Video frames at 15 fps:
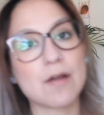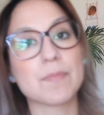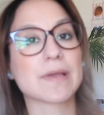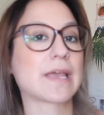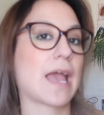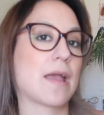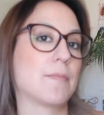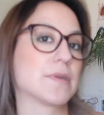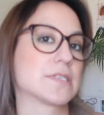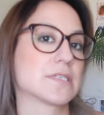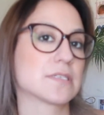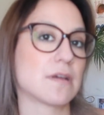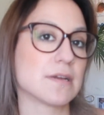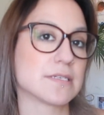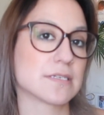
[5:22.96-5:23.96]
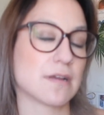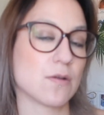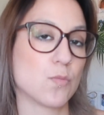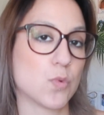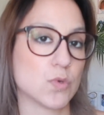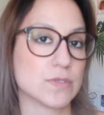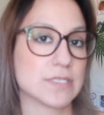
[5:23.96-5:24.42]
Albert came, I decided I
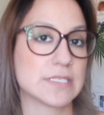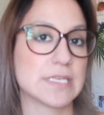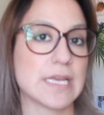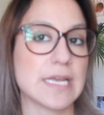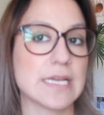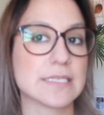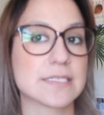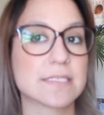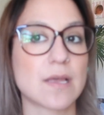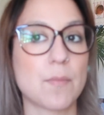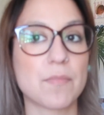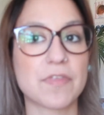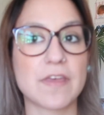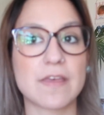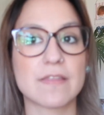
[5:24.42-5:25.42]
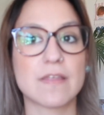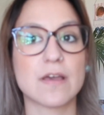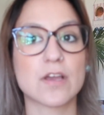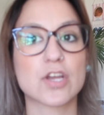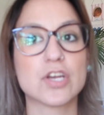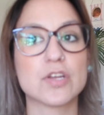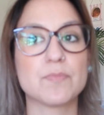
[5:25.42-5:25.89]
wanted something
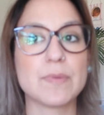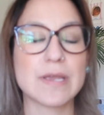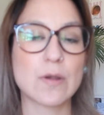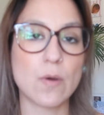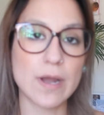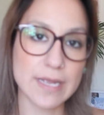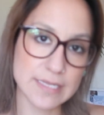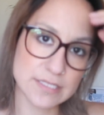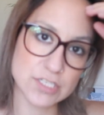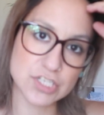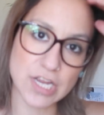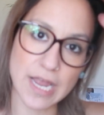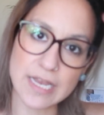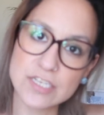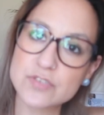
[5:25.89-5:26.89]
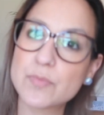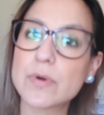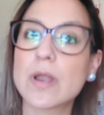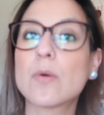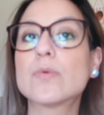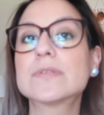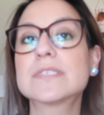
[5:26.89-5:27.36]
that could be quite
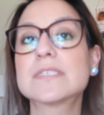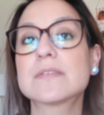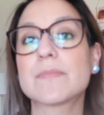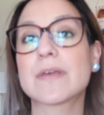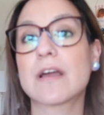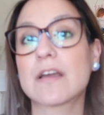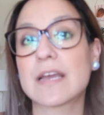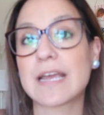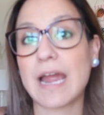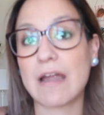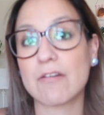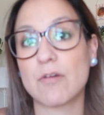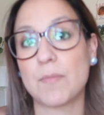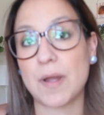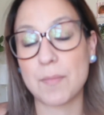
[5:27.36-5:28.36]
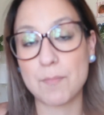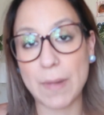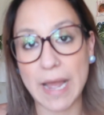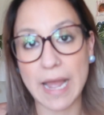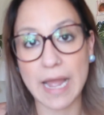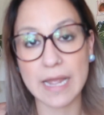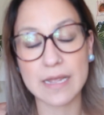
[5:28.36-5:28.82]
interchangeable. I wanted something I could carry on my
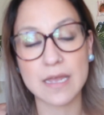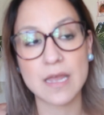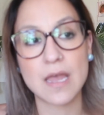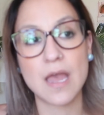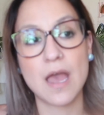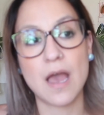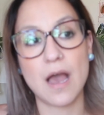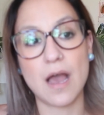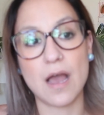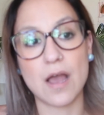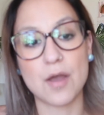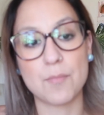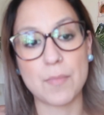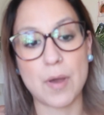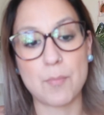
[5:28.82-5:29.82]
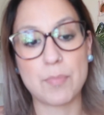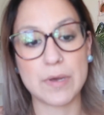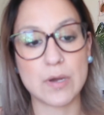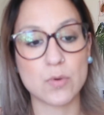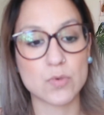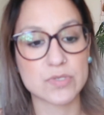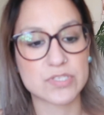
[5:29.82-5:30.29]
back,
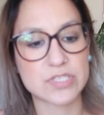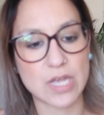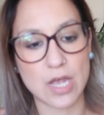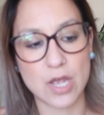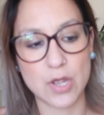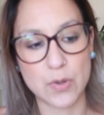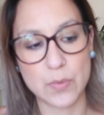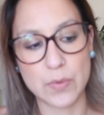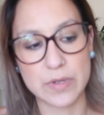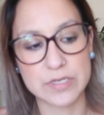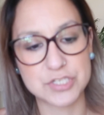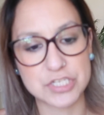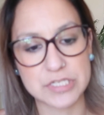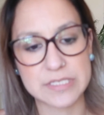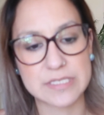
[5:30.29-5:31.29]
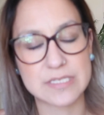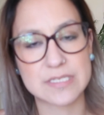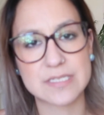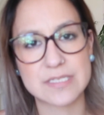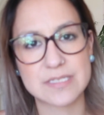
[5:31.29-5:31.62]
but also just